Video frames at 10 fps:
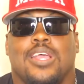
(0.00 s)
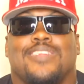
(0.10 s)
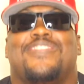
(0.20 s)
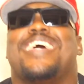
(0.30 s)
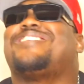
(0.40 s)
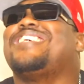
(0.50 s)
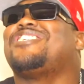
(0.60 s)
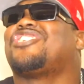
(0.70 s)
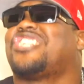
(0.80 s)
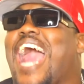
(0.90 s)
This
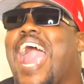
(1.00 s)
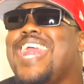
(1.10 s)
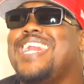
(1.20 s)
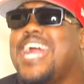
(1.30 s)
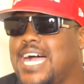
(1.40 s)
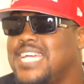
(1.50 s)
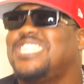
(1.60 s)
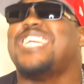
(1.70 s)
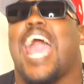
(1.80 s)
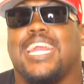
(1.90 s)
is China.
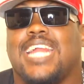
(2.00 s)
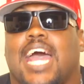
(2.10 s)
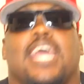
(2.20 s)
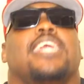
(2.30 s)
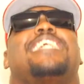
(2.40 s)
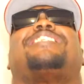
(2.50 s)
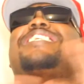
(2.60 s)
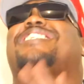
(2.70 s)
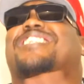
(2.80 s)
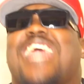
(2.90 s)
This
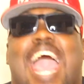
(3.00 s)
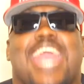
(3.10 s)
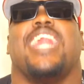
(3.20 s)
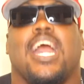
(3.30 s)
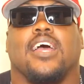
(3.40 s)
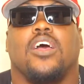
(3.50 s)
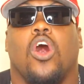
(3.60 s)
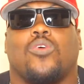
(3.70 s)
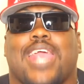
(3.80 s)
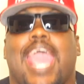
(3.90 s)
is China,
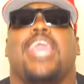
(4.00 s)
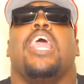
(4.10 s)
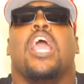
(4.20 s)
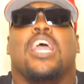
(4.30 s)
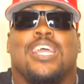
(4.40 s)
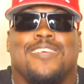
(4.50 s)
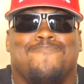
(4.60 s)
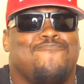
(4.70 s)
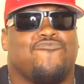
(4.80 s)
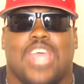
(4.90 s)
okay?
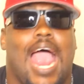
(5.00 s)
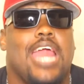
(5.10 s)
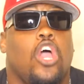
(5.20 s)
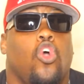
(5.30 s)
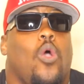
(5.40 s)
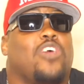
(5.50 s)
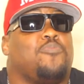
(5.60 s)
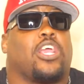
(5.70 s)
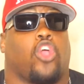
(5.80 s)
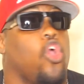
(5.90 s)
China, who has
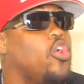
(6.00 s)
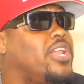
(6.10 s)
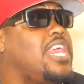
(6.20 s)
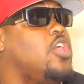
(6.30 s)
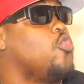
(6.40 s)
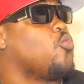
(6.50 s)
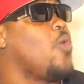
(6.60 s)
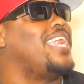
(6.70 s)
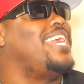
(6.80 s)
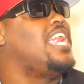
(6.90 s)
been currently
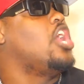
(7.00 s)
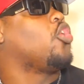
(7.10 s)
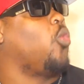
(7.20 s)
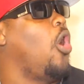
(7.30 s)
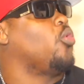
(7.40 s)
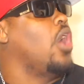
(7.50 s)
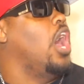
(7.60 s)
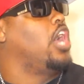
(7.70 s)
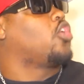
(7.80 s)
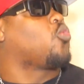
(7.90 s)
running quote
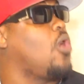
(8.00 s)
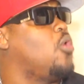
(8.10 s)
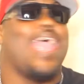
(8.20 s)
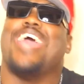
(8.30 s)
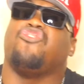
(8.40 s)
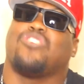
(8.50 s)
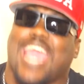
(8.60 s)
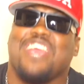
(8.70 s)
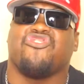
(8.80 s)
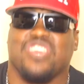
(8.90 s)
unquote
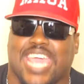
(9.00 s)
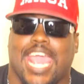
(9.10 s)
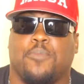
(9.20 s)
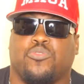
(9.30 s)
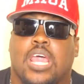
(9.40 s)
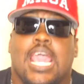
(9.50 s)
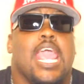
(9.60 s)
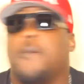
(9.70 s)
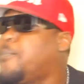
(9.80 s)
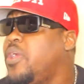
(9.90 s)
education camps,
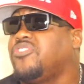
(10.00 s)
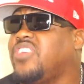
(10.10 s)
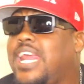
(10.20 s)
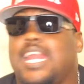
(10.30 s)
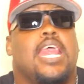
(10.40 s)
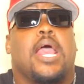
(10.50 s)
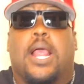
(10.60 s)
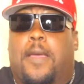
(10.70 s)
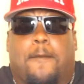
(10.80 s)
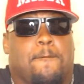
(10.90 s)
imprisoning
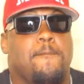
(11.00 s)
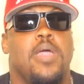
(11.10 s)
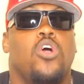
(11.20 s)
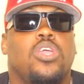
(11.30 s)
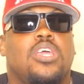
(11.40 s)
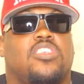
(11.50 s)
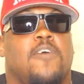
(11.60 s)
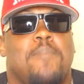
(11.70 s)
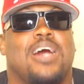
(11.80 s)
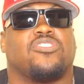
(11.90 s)
millions
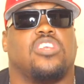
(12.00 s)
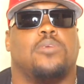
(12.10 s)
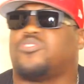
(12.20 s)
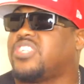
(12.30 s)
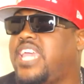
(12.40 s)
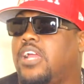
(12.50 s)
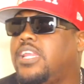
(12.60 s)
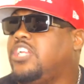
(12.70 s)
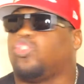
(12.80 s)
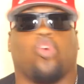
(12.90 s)
of Muslims,
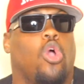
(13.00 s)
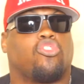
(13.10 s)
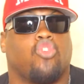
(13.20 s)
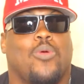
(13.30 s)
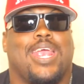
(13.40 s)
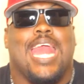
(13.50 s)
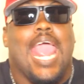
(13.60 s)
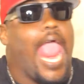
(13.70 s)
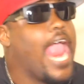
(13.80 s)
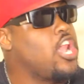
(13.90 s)
killing, torturing,
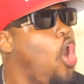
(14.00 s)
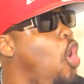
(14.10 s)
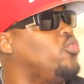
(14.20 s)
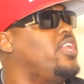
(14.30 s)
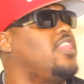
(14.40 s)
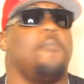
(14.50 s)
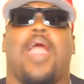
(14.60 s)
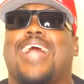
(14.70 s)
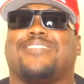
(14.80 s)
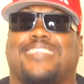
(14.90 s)
and holding them
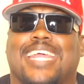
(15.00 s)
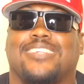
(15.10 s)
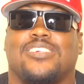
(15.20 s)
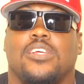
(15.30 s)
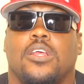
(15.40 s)
hostage.